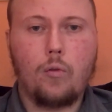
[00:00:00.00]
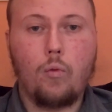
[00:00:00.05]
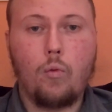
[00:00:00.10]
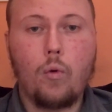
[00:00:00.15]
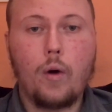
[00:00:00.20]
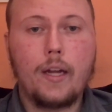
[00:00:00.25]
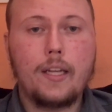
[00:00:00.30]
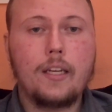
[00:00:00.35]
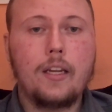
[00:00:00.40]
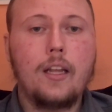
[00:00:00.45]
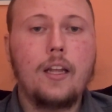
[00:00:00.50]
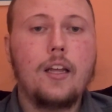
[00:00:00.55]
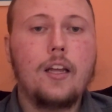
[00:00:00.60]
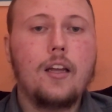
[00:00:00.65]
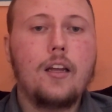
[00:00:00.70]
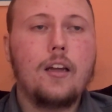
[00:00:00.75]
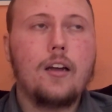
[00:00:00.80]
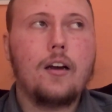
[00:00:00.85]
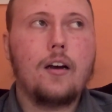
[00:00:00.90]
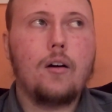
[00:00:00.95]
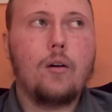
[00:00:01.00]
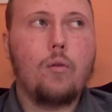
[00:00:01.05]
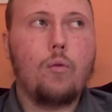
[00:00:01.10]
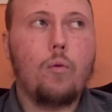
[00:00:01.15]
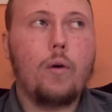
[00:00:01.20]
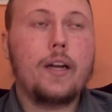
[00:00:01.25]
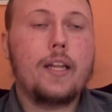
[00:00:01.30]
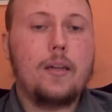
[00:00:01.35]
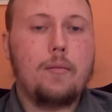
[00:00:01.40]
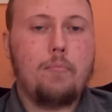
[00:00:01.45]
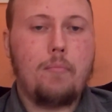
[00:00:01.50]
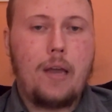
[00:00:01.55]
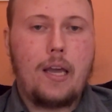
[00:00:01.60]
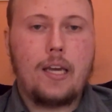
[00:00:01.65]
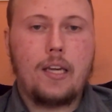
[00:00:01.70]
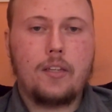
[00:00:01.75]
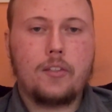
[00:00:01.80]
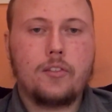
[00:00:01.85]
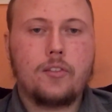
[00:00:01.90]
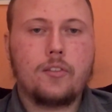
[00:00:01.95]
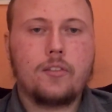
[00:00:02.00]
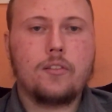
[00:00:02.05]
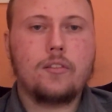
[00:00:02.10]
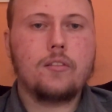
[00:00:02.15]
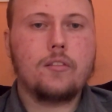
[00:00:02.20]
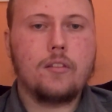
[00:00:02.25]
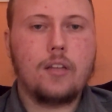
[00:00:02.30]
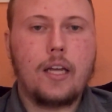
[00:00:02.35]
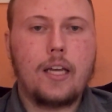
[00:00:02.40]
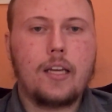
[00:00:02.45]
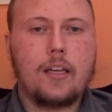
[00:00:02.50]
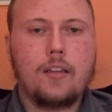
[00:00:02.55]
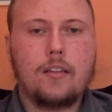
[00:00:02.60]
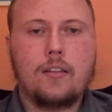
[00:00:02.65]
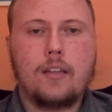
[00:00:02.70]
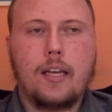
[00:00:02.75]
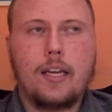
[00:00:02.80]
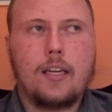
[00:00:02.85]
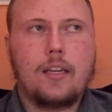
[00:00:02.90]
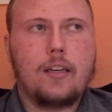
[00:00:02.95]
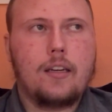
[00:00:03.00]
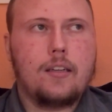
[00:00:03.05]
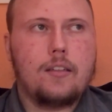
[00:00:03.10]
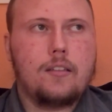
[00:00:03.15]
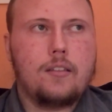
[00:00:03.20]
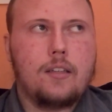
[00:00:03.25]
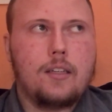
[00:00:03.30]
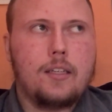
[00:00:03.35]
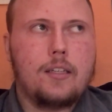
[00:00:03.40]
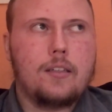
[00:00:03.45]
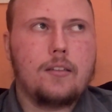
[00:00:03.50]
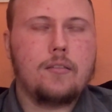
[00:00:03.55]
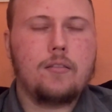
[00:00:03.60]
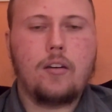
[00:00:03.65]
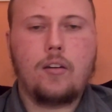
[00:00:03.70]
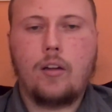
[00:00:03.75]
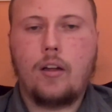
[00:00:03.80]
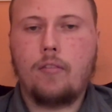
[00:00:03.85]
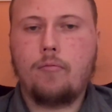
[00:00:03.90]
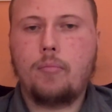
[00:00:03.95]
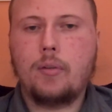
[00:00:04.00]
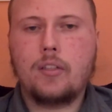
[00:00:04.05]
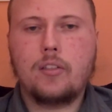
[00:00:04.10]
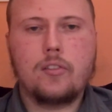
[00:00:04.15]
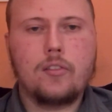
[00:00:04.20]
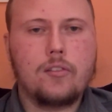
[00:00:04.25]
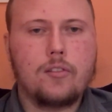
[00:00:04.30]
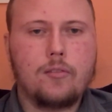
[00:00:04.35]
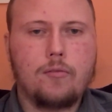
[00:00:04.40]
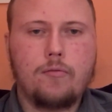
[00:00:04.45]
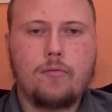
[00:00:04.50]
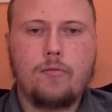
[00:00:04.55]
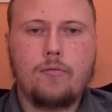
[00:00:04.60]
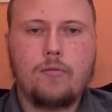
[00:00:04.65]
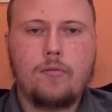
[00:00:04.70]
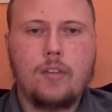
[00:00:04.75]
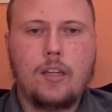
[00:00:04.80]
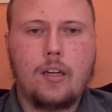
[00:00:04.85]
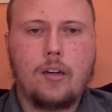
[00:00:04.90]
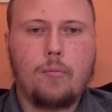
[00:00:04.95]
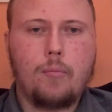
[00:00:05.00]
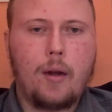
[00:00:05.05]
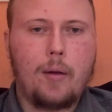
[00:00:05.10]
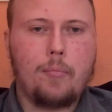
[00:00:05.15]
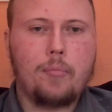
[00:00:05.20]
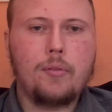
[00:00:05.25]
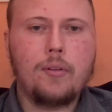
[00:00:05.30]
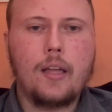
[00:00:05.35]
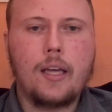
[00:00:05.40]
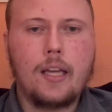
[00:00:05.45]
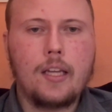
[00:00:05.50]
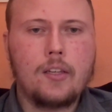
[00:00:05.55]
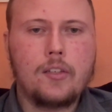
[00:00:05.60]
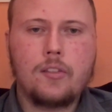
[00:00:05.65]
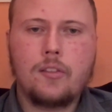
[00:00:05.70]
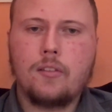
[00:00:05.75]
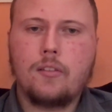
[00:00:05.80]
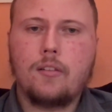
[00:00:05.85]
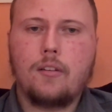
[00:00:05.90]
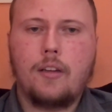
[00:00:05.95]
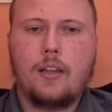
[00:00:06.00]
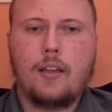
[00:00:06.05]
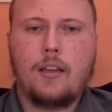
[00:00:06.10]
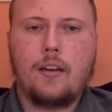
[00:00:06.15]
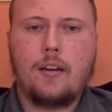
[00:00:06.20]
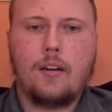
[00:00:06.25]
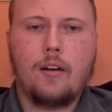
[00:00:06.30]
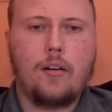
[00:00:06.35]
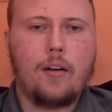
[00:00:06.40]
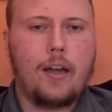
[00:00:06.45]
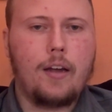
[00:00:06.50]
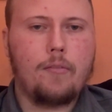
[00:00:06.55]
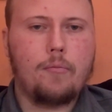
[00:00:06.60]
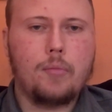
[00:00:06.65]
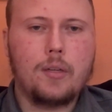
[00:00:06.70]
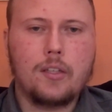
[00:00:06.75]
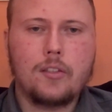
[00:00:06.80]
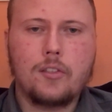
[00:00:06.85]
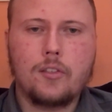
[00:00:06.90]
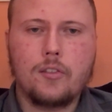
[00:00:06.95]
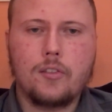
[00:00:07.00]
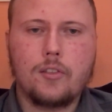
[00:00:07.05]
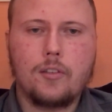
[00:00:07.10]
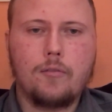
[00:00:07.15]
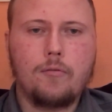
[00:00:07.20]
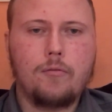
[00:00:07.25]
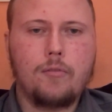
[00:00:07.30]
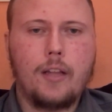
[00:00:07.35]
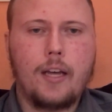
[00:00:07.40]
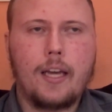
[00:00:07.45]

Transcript: what it makes. Like I'll have pictures of my plate, and I'll have pictures of